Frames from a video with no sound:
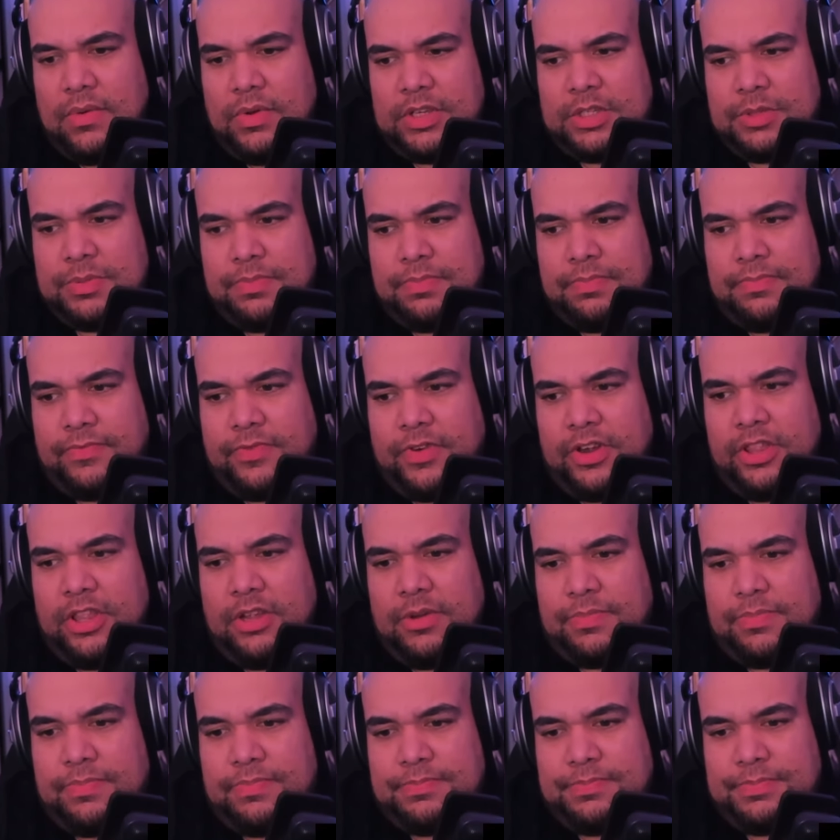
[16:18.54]
which
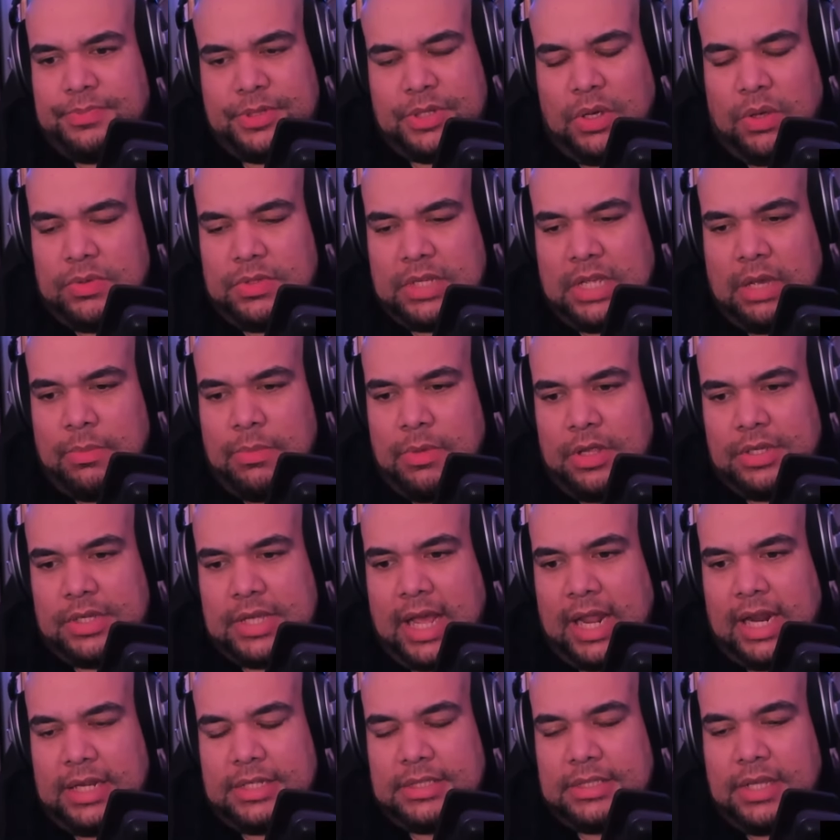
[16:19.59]
further shows how much
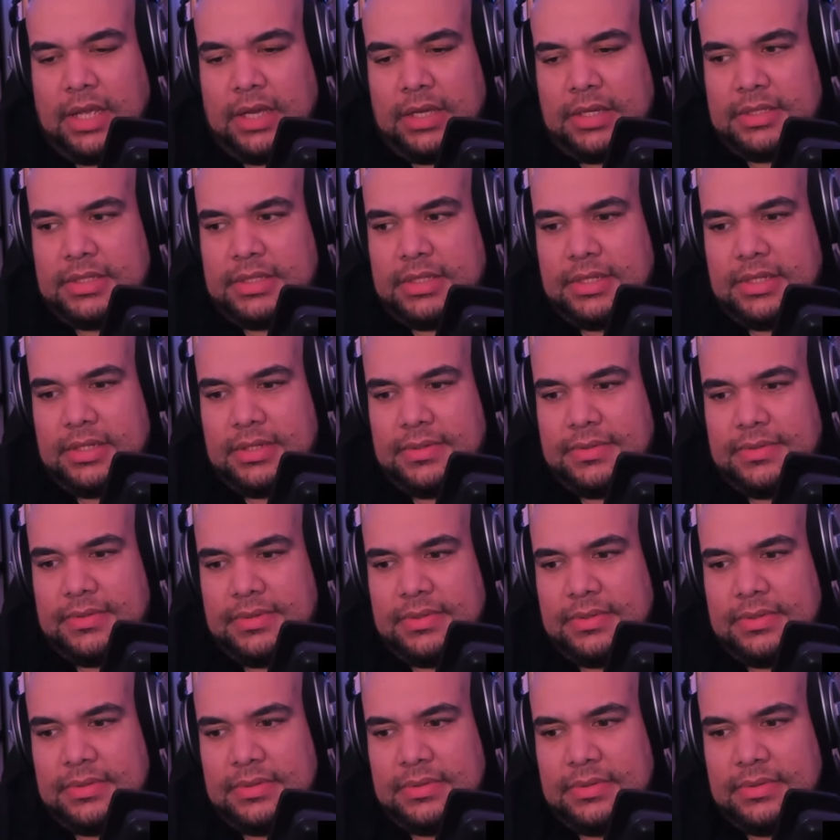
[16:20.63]
Alex sucks.
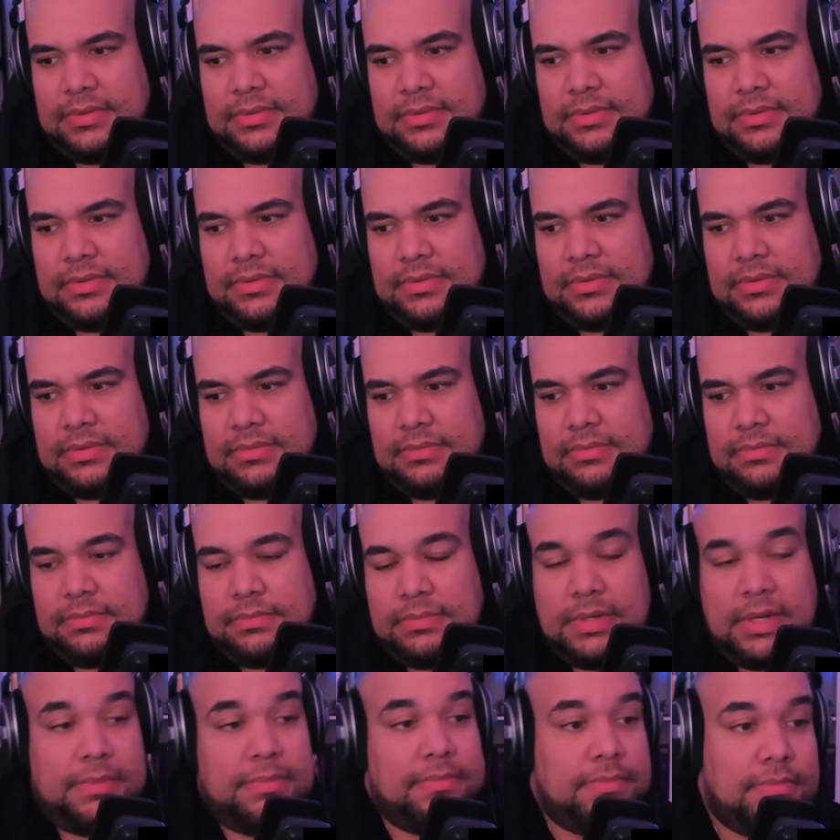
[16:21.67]

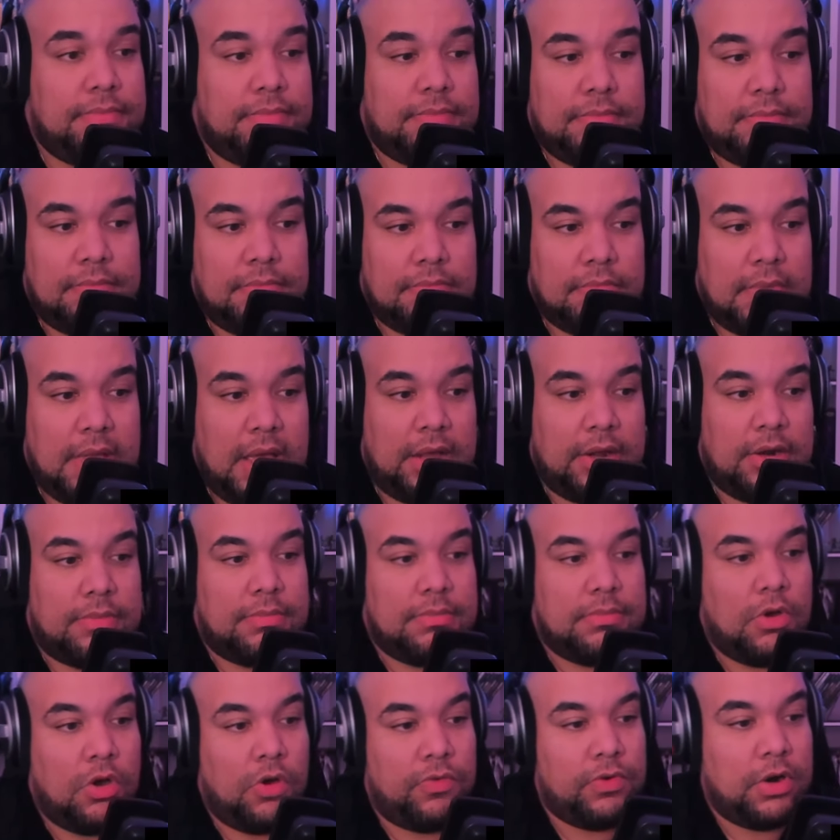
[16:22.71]
But I don't know.
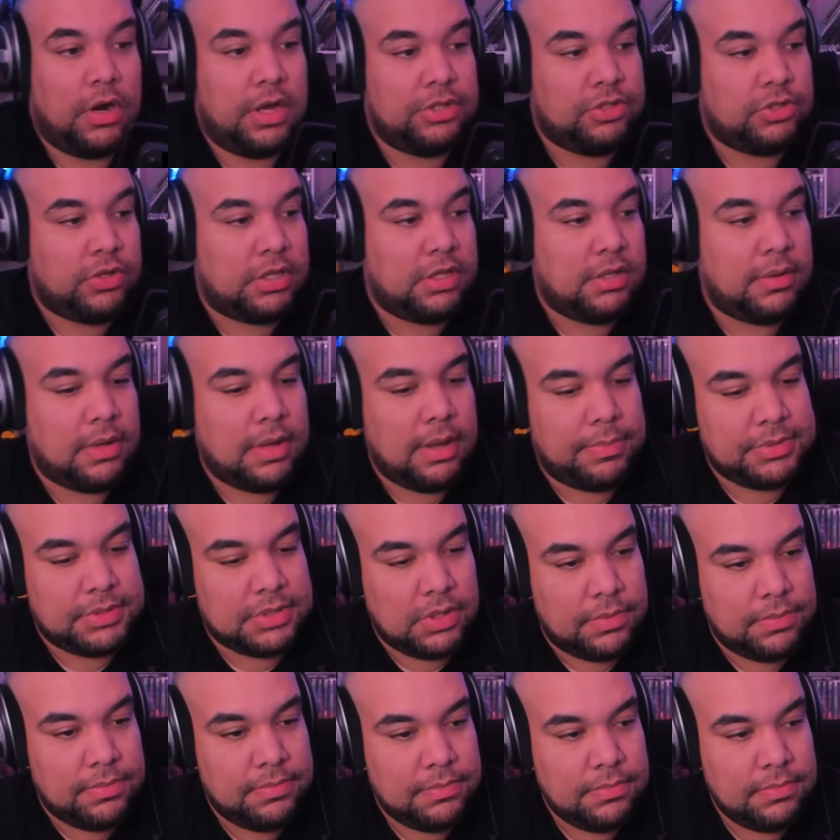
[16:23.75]
Overall, enjoyed the
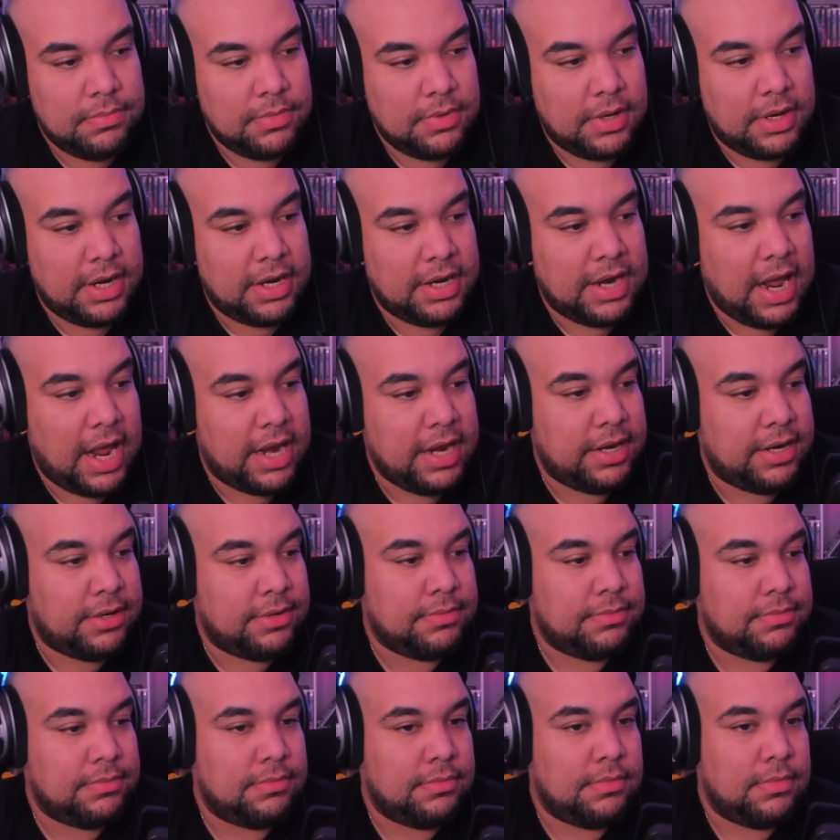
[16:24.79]
episode. Gonna get out of
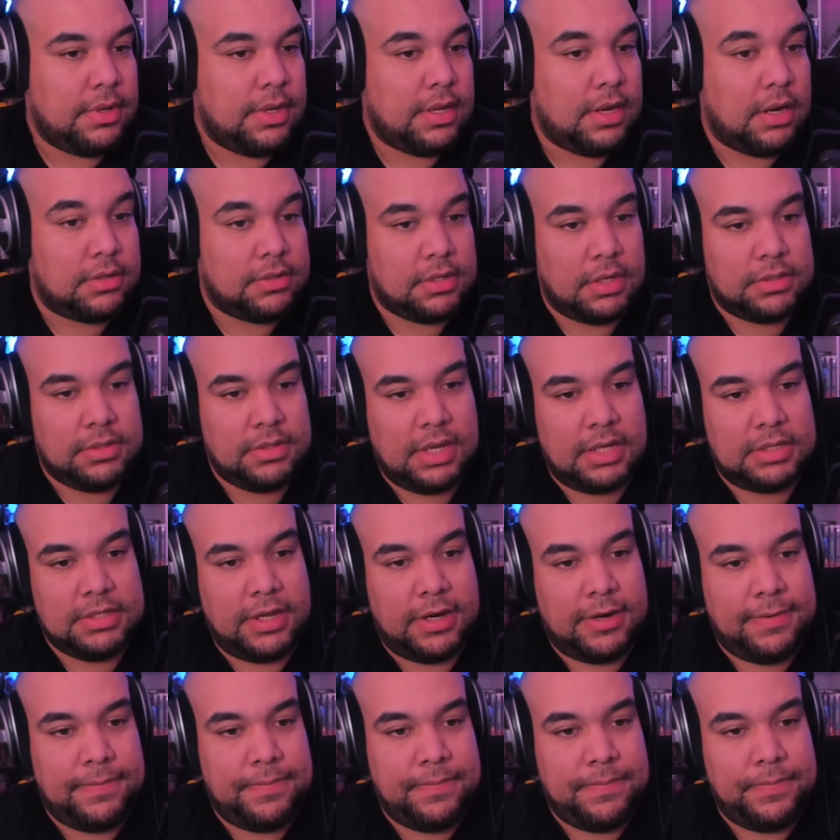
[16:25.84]
here, and I'll talk to you guys
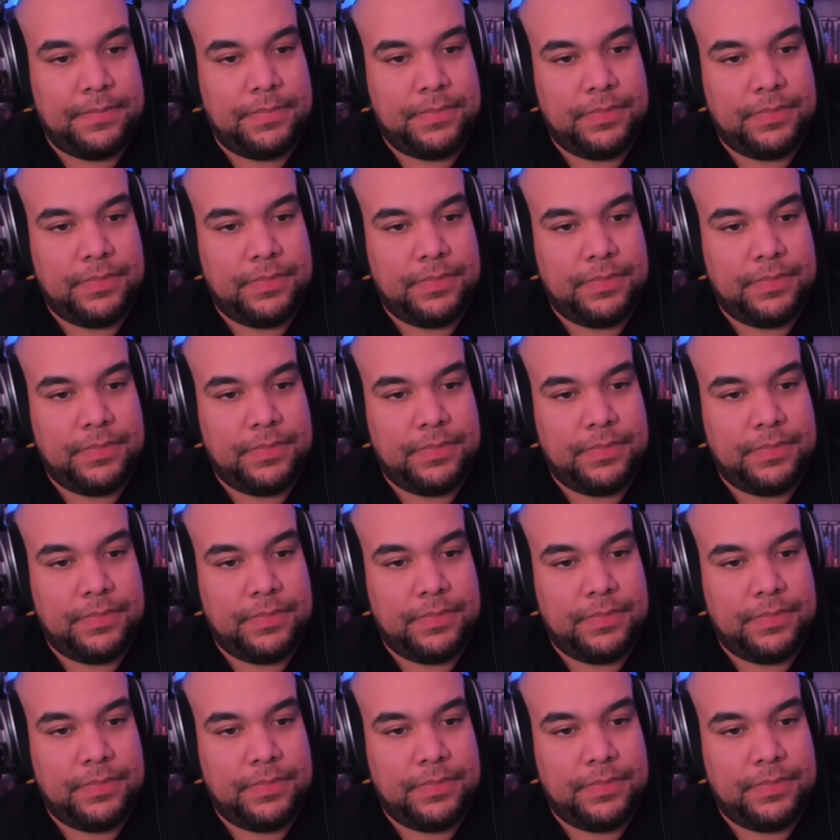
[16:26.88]
later.